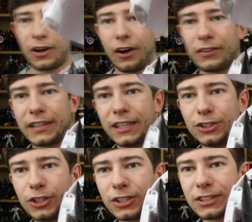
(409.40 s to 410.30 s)
on the
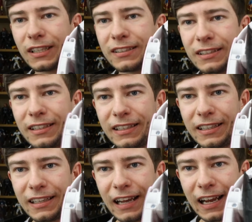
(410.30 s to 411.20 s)
adjuster,
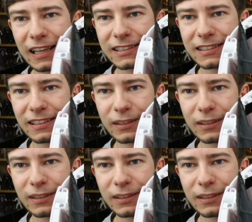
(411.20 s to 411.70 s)
it has